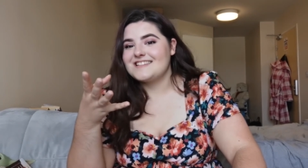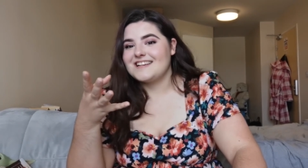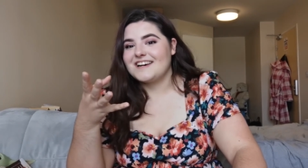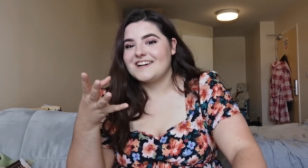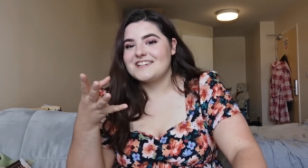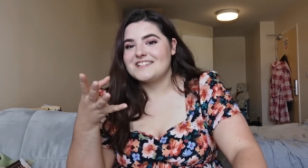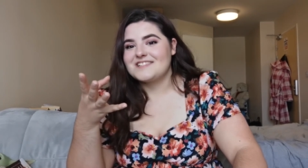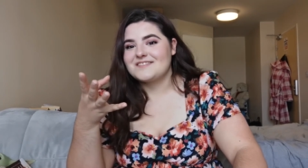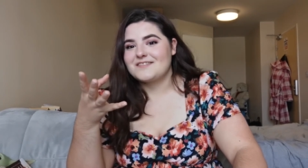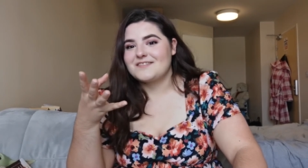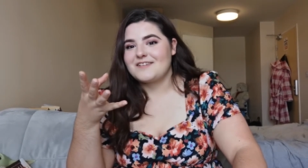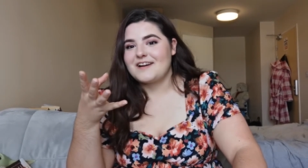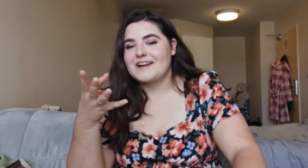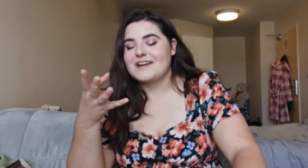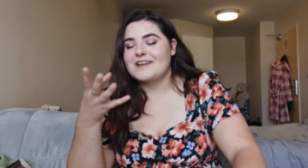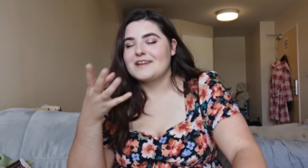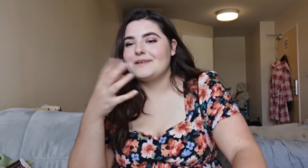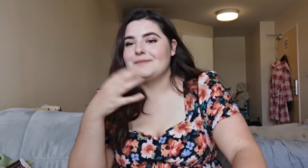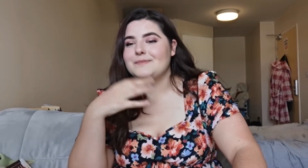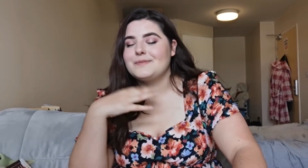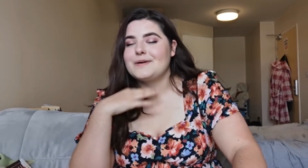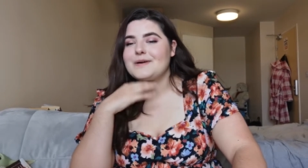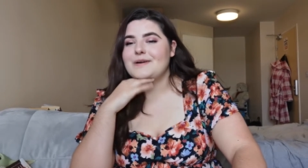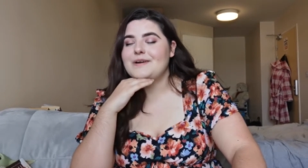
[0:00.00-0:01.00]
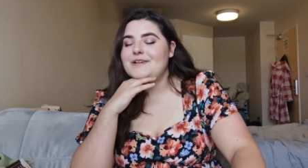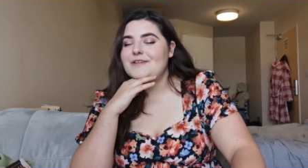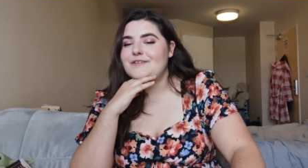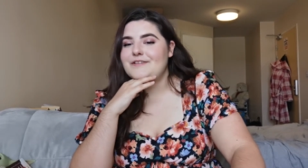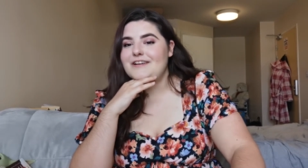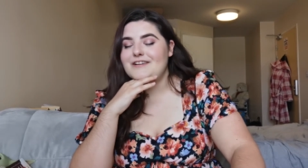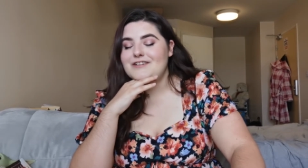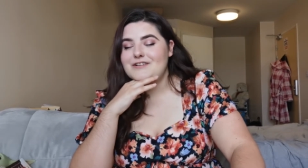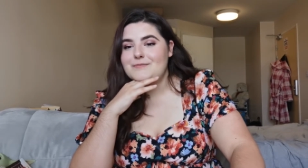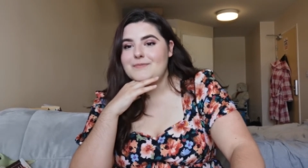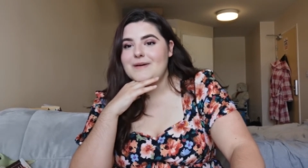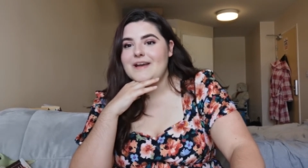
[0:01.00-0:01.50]
size of a regular book,
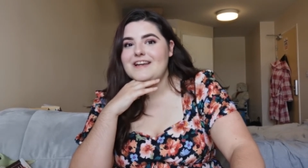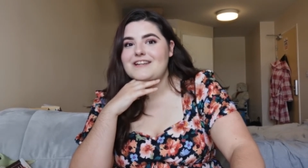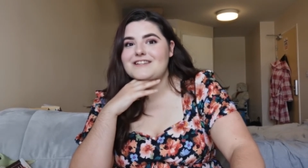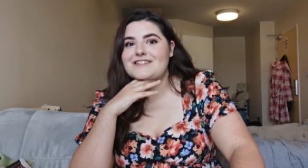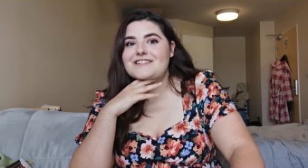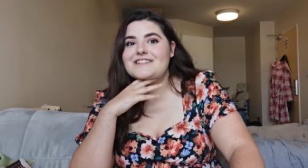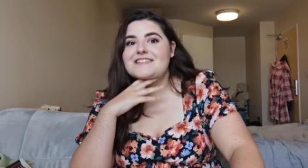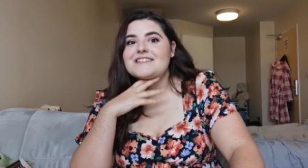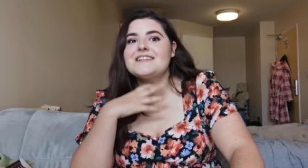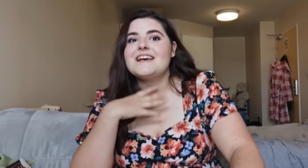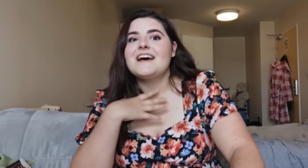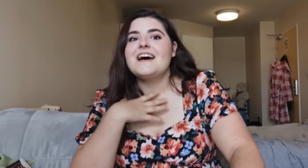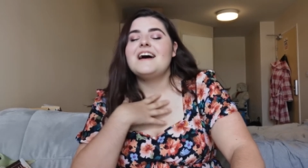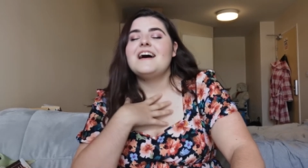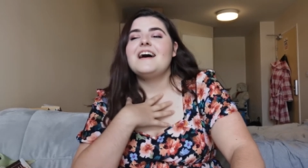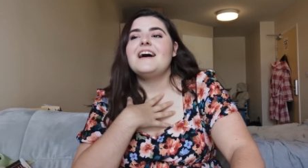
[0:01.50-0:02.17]
300 pages.